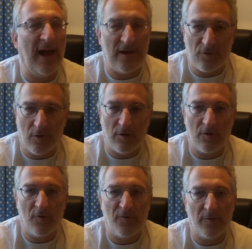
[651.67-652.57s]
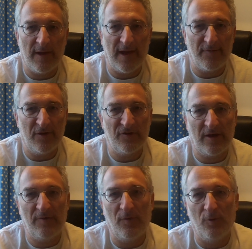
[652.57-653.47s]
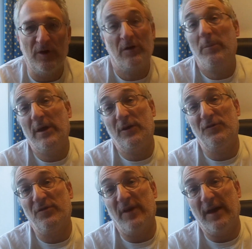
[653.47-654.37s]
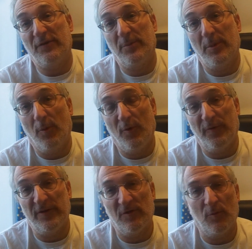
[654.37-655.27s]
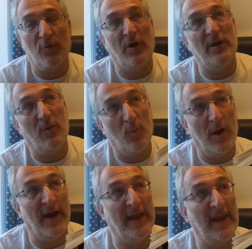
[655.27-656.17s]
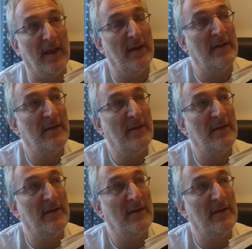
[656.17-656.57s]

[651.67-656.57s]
allegorical from Kafka. Second of all, it can be accused of anthropomorphism, although in a way